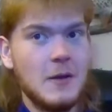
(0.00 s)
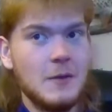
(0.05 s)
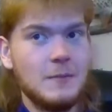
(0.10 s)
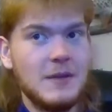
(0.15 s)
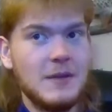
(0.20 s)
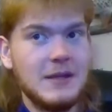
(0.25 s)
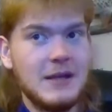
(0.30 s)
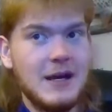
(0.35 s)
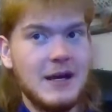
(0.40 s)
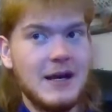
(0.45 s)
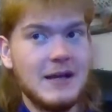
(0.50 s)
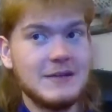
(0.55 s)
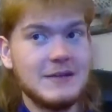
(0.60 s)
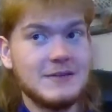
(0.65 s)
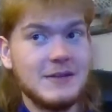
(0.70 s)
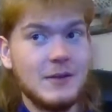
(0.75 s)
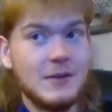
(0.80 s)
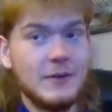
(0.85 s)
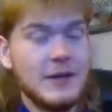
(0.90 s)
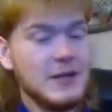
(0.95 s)

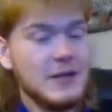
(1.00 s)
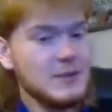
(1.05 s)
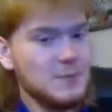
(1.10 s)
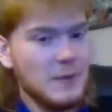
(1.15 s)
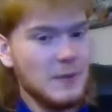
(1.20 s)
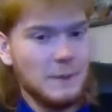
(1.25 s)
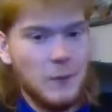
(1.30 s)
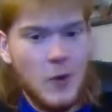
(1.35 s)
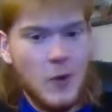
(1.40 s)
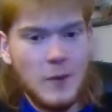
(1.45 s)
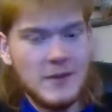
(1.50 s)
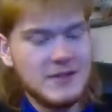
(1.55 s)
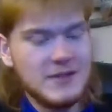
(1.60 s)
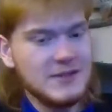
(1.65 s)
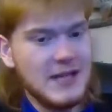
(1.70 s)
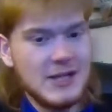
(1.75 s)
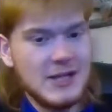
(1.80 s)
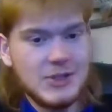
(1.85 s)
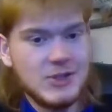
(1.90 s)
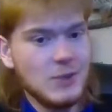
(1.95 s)
Because, his
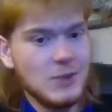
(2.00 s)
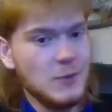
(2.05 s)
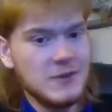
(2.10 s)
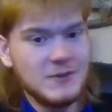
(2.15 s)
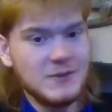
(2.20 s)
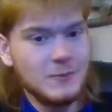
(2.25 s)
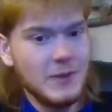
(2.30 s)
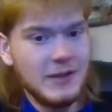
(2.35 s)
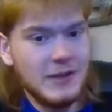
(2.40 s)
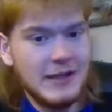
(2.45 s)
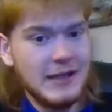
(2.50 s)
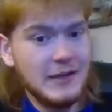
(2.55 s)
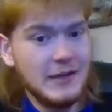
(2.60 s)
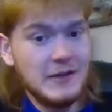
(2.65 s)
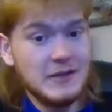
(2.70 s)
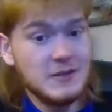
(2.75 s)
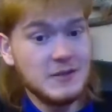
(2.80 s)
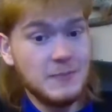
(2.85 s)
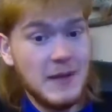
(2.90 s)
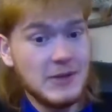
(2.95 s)
performance last year wasn't really
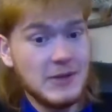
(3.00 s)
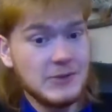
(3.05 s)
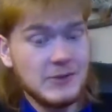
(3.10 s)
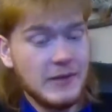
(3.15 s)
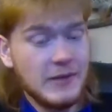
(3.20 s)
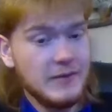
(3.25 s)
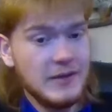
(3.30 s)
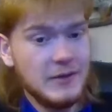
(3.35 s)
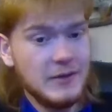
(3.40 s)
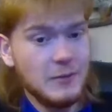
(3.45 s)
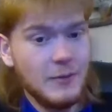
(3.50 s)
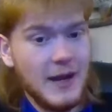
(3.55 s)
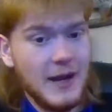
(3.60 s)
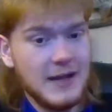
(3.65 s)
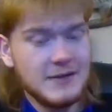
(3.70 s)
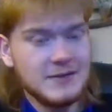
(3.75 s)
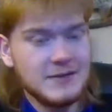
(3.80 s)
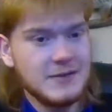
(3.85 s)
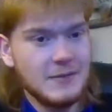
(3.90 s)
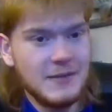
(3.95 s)
anything special, even in the
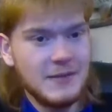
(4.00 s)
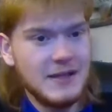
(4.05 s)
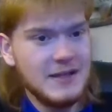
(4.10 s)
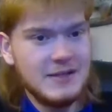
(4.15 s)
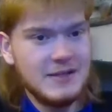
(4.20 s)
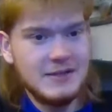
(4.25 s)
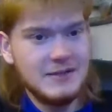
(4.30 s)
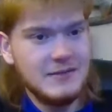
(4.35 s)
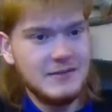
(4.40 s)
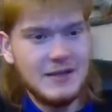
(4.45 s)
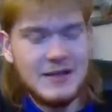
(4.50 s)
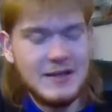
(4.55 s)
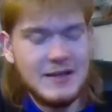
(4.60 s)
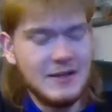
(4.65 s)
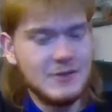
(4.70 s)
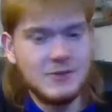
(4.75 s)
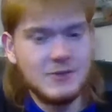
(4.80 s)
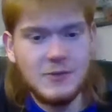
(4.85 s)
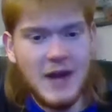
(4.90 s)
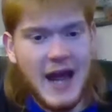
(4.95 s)
race. I mean, he
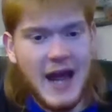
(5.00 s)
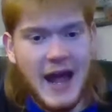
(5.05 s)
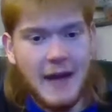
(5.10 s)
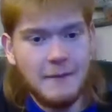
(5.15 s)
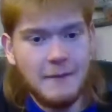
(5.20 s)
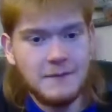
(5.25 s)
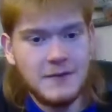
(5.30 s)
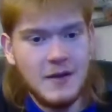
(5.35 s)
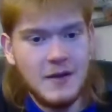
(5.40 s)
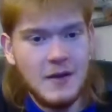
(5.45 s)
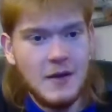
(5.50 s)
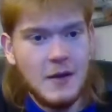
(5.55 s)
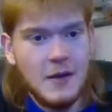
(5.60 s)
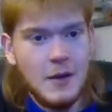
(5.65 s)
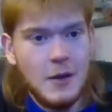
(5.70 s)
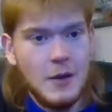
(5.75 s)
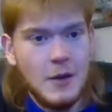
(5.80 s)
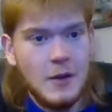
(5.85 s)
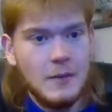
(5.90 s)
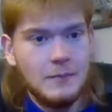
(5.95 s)
could draft,
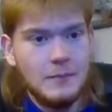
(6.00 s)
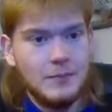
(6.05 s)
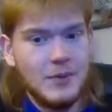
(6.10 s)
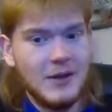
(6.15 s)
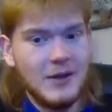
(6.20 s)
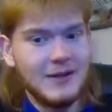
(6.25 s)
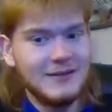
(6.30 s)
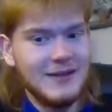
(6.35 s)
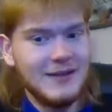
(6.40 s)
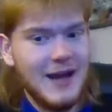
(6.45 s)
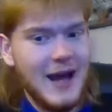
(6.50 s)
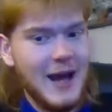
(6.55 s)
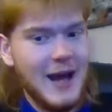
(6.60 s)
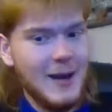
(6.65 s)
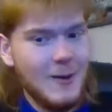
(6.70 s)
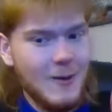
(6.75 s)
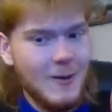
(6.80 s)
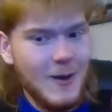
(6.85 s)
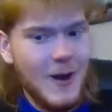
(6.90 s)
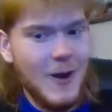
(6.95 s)
but I
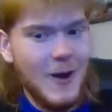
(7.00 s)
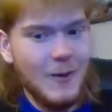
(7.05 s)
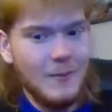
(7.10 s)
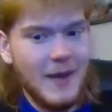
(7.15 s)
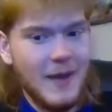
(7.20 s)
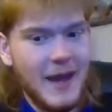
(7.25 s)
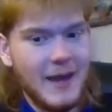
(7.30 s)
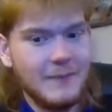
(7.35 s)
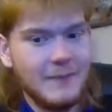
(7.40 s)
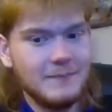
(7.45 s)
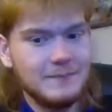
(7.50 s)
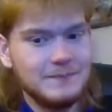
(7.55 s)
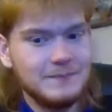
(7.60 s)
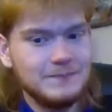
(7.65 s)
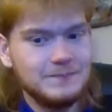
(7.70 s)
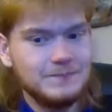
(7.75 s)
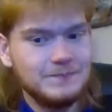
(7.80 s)
don't know, man.